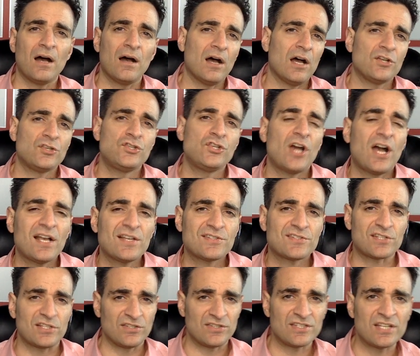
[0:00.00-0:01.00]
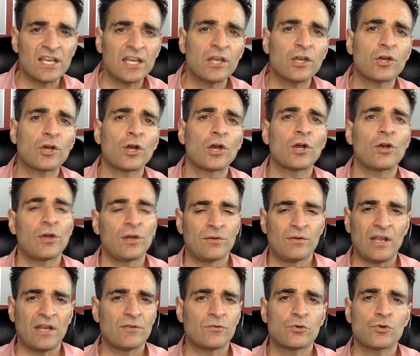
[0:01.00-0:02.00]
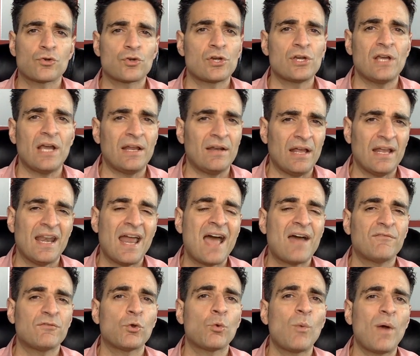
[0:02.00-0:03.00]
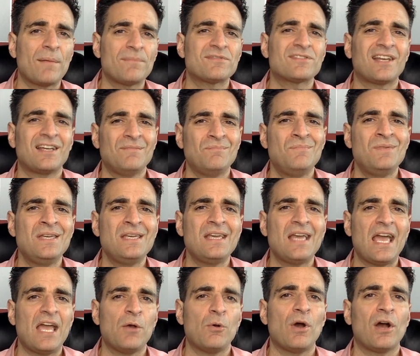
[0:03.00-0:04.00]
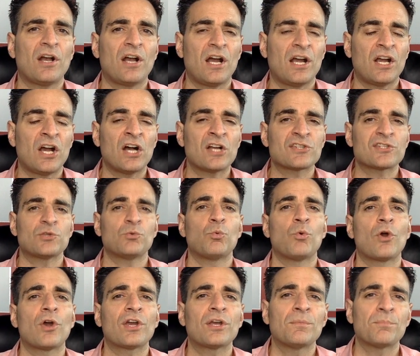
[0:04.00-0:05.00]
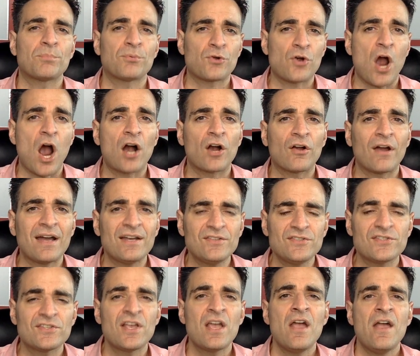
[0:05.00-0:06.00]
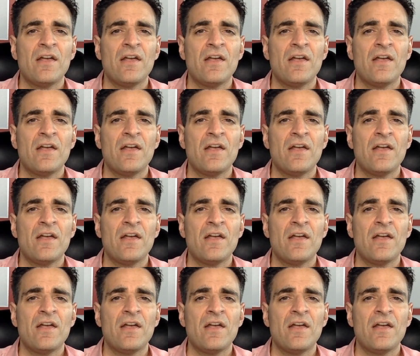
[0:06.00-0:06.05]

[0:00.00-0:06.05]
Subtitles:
adjust and tinker and create and have your website be a constant work in progress,